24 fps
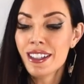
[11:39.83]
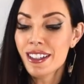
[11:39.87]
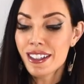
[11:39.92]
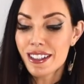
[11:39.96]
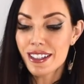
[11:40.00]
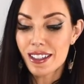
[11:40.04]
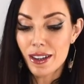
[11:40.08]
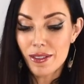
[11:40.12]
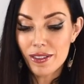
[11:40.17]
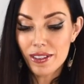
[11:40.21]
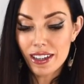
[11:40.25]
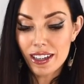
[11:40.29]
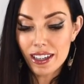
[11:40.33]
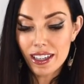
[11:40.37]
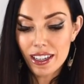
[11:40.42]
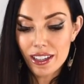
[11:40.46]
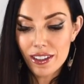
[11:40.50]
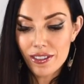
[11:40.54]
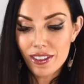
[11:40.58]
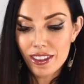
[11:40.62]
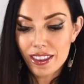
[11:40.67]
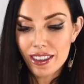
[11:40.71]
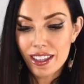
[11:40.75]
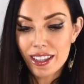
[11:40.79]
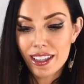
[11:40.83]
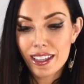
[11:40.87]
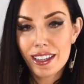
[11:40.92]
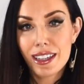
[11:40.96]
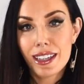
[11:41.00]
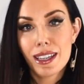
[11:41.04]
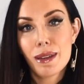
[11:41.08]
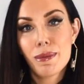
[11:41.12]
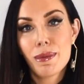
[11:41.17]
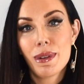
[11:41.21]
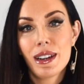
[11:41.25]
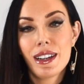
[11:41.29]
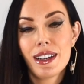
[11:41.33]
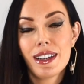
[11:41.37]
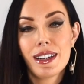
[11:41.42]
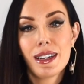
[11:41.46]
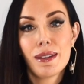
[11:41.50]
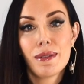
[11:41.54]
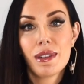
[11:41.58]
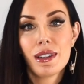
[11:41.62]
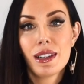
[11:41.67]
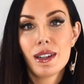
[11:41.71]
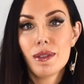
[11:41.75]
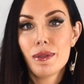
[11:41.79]
So I'm going to leave it there, Libra, and
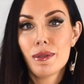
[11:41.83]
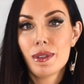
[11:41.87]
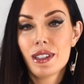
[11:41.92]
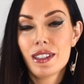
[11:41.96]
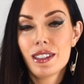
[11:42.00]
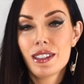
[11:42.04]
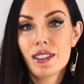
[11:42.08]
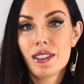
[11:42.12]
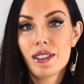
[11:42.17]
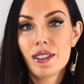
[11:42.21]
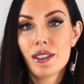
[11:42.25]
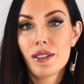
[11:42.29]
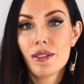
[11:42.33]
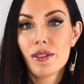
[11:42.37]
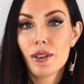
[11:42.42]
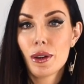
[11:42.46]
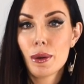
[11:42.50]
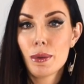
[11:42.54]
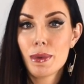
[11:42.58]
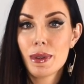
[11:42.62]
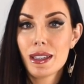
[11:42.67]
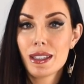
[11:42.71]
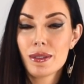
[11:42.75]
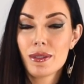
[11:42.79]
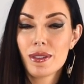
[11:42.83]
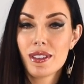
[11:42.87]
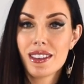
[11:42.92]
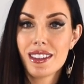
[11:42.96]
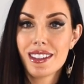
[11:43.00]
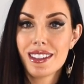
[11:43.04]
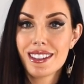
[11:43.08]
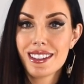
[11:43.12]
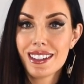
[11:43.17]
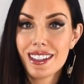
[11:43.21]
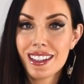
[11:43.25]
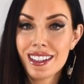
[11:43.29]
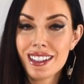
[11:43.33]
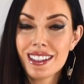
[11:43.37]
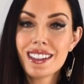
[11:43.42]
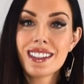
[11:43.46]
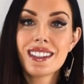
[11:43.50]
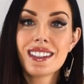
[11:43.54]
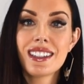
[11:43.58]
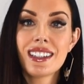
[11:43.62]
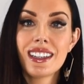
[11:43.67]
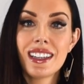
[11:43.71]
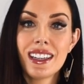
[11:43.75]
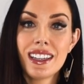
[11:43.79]
I'm going to wish you the very best with this
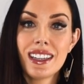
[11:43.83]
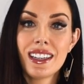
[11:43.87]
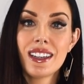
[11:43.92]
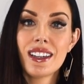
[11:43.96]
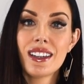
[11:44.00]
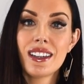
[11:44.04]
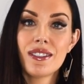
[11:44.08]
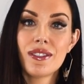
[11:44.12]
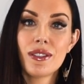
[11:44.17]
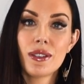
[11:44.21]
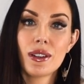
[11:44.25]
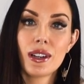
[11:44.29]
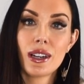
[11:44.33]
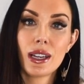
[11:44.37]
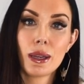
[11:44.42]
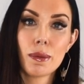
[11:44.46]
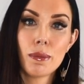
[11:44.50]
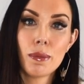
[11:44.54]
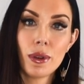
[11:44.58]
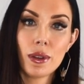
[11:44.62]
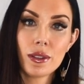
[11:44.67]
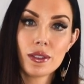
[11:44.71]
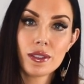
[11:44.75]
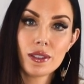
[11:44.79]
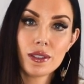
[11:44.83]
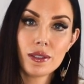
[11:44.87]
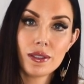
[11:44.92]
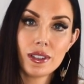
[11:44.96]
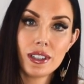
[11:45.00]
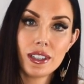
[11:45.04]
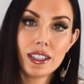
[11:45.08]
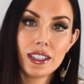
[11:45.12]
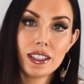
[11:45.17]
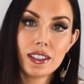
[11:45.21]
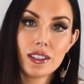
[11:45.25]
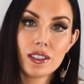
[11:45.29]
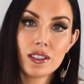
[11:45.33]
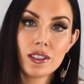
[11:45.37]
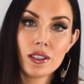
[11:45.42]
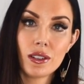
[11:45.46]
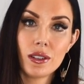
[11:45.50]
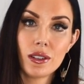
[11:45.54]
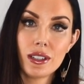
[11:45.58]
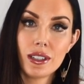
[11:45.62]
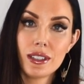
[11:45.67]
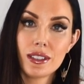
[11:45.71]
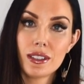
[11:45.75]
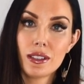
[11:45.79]
energy. If you'd like a personal reading to
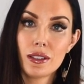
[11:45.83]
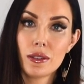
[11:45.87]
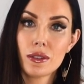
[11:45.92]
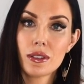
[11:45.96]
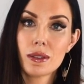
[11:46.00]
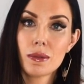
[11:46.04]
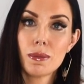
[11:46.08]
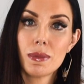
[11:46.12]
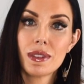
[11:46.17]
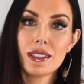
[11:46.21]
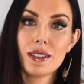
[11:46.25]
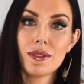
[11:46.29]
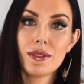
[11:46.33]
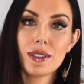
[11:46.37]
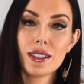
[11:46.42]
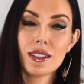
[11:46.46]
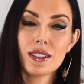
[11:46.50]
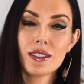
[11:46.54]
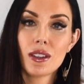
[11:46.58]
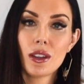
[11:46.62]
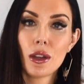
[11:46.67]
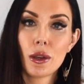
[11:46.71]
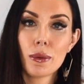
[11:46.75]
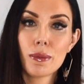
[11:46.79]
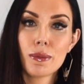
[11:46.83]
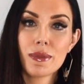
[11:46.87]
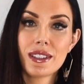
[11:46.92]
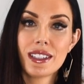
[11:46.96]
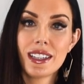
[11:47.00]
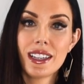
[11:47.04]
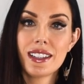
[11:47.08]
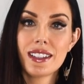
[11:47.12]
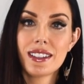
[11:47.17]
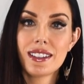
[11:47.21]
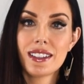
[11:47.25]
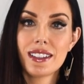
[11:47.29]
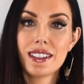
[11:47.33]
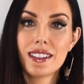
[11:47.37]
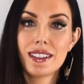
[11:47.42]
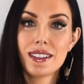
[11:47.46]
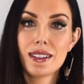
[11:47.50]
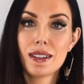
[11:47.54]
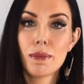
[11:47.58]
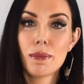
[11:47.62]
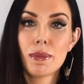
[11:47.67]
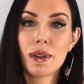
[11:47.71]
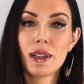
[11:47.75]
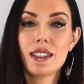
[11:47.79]
tune into your specific circumstances,
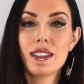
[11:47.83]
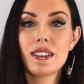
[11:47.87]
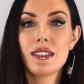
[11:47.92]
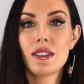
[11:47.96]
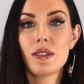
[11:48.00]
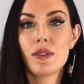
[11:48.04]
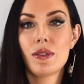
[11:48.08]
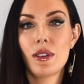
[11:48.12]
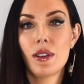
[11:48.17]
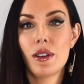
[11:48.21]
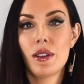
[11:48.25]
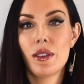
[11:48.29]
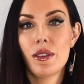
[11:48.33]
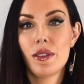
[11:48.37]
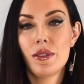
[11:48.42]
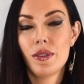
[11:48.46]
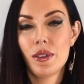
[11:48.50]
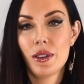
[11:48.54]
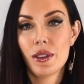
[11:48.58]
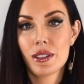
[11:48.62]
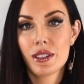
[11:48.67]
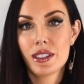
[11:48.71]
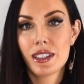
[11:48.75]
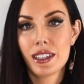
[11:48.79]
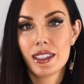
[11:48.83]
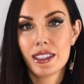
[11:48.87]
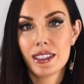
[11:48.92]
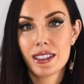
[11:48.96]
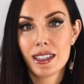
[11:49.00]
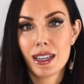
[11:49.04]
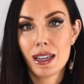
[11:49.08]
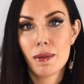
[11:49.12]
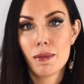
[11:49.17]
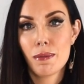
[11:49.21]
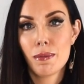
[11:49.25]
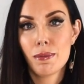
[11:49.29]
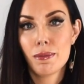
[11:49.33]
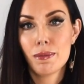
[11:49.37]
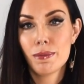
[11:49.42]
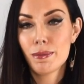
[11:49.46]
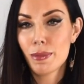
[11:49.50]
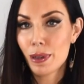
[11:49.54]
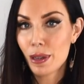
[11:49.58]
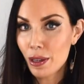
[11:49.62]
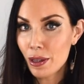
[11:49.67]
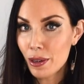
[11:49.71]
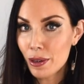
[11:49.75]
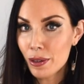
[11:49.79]
please do follow the first link down
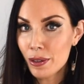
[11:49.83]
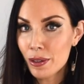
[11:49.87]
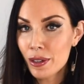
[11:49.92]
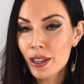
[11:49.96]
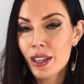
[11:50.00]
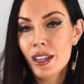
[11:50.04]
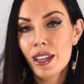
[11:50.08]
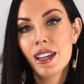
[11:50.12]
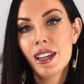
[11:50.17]
below.